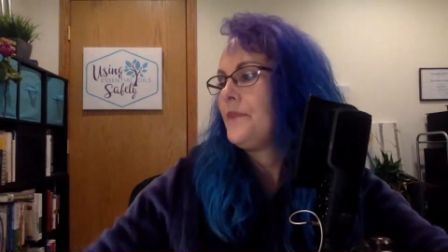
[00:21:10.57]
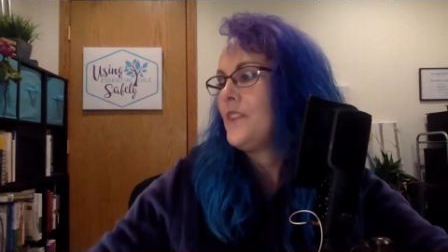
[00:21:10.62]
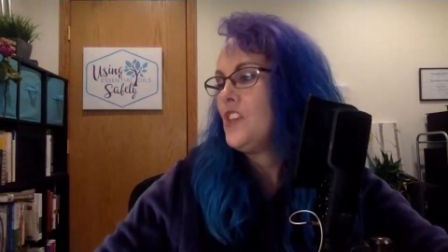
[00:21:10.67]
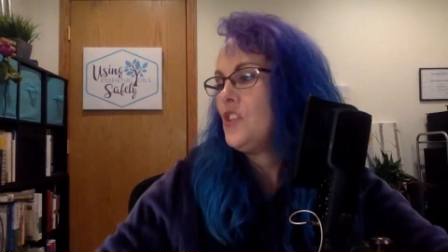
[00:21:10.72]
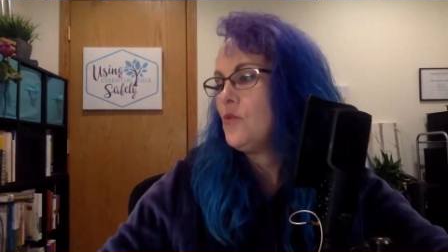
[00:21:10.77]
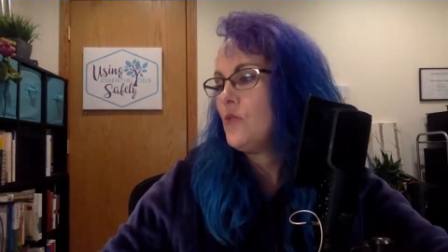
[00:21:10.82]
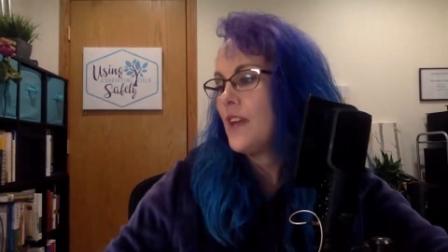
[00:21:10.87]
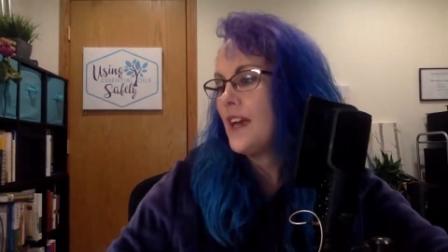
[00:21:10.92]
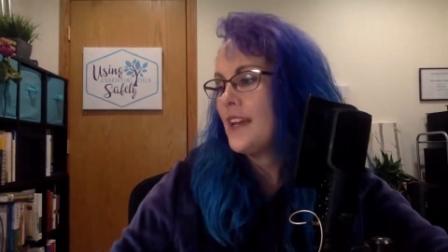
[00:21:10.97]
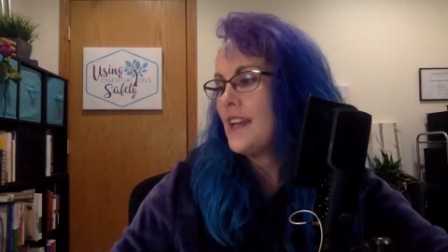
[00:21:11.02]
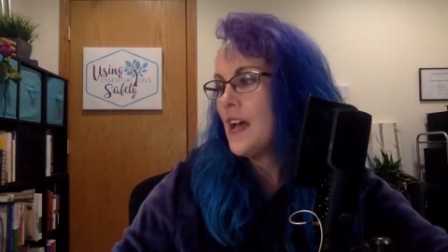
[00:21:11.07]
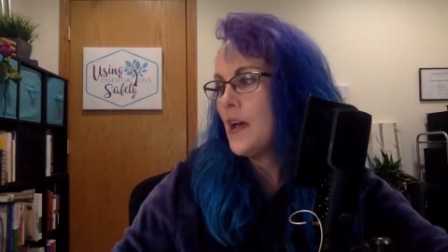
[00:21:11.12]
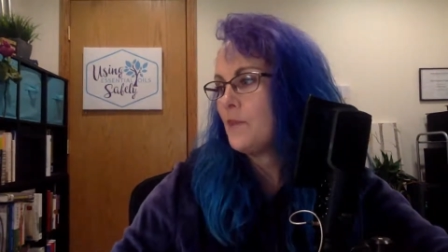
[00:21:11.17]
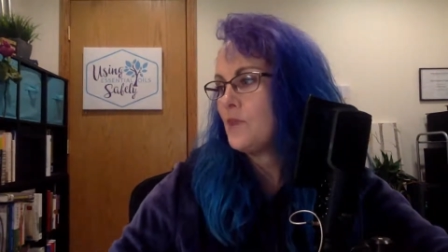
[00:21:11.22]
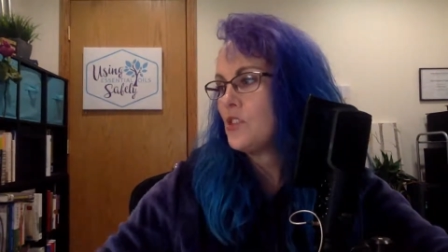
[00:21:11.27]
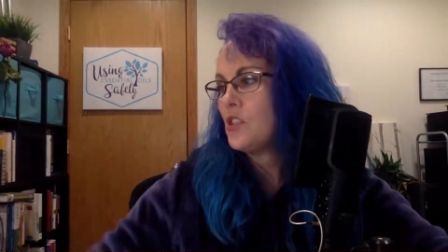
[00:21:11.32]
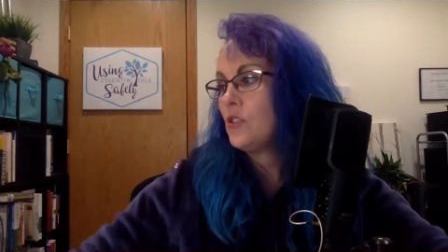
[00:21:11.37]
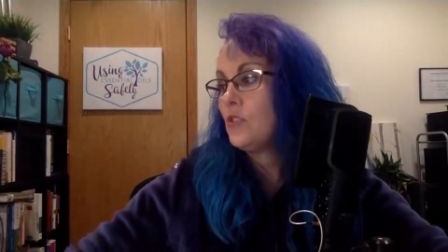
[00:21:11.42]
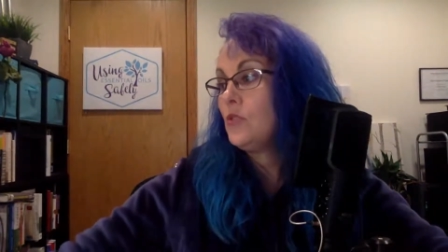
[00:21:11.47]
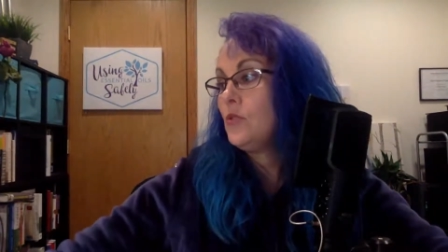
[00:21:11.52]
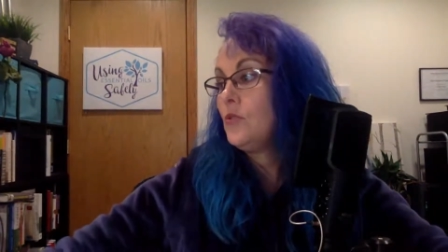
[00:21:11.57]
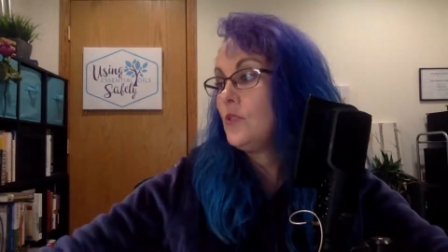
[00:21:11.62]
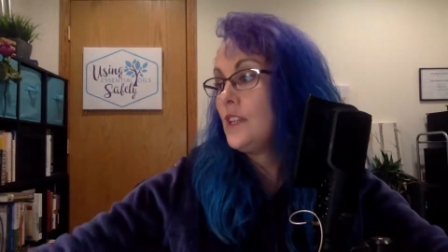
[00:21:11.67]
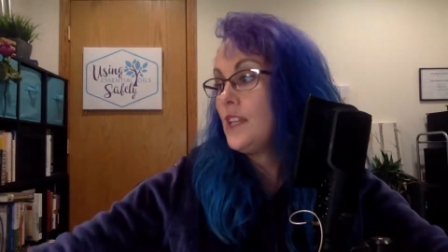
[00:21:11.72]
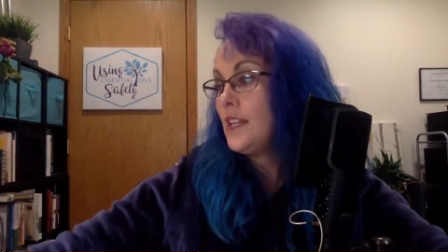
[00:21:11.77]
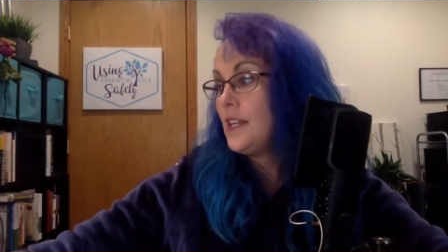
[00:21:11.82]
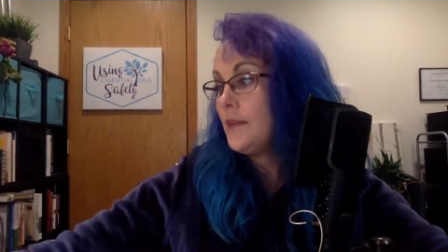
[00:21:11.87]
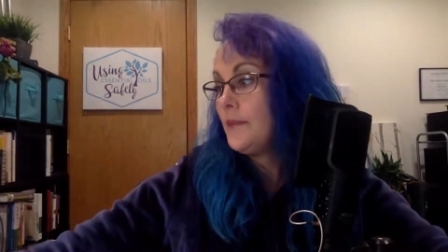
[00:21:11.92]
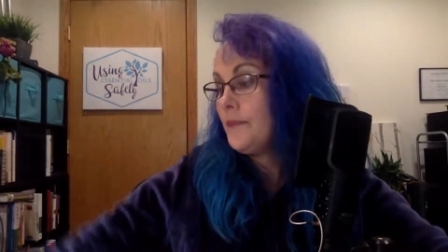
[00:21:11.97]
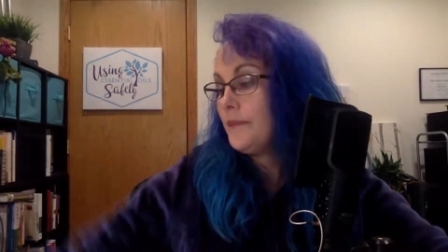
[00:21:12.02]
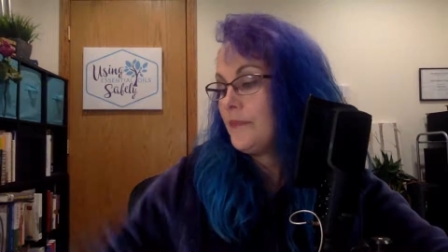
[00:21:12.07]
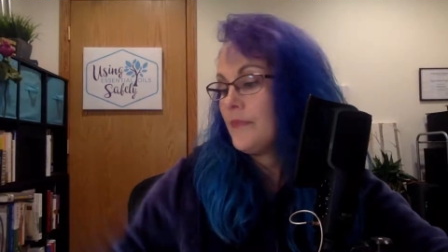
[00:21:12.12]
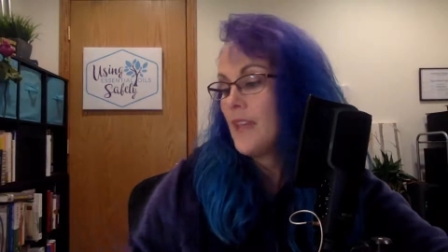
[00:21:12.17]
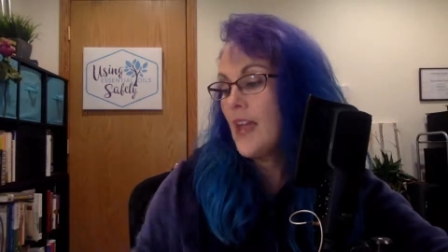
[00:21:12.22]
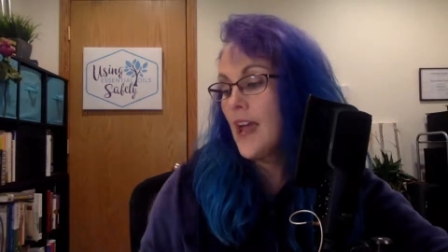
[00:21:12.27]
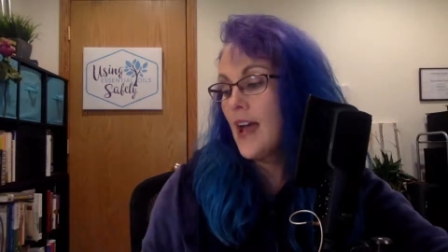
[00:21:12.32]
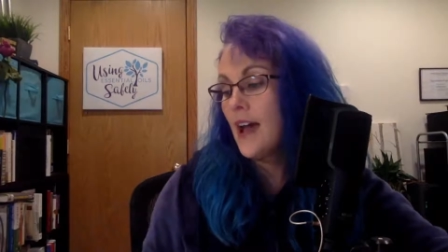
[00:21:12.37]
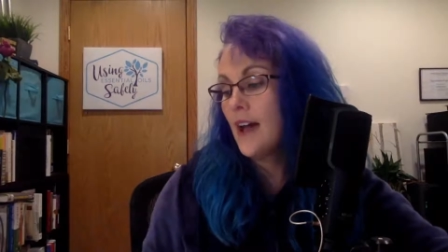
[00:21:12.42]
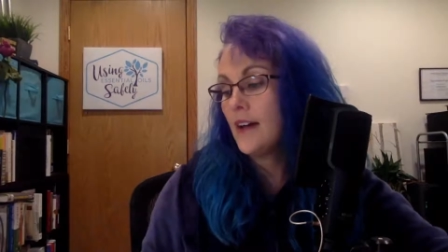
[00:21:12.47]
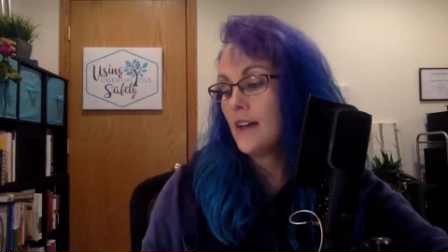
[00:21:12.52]
you can absolutely
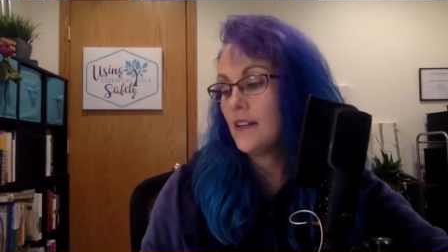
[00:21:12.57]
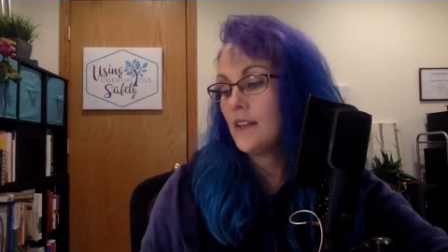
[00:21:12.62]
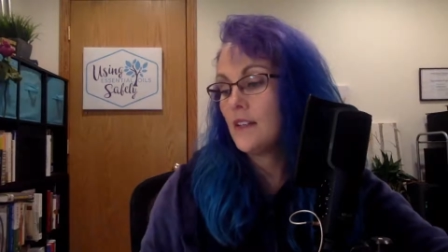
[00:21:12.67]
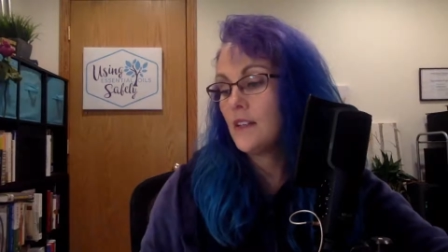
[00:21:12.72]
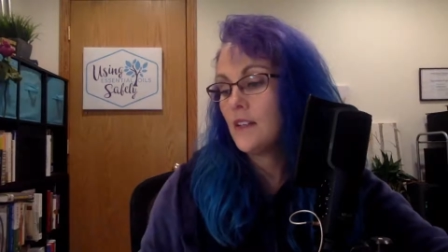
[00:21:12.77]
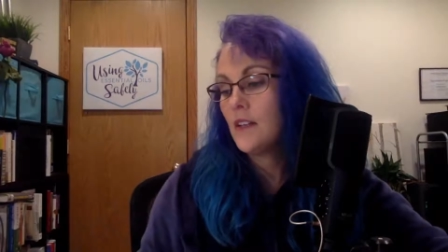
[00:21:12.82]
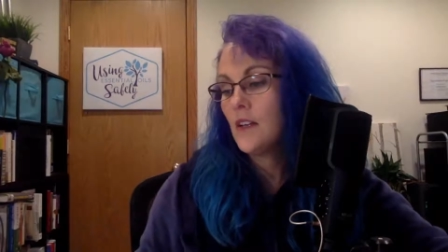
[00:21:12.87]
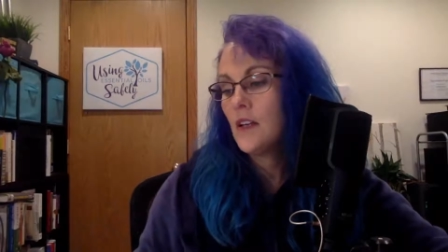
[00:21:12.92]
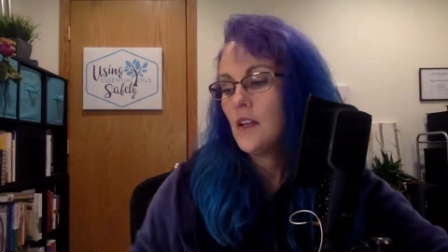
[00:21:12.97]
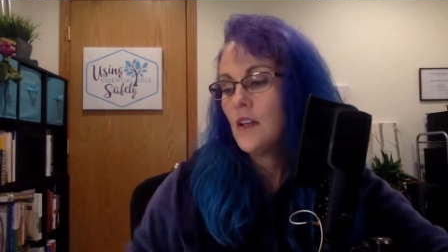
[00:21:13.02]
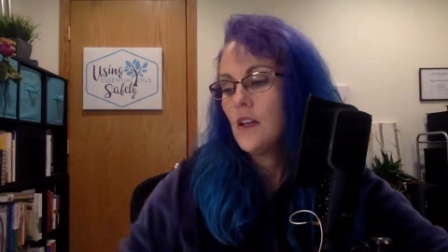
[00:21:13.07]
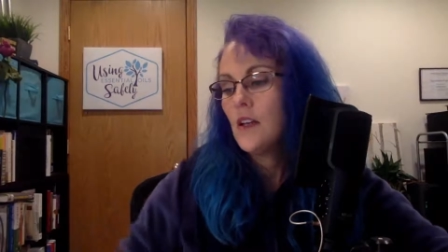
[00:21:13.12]
add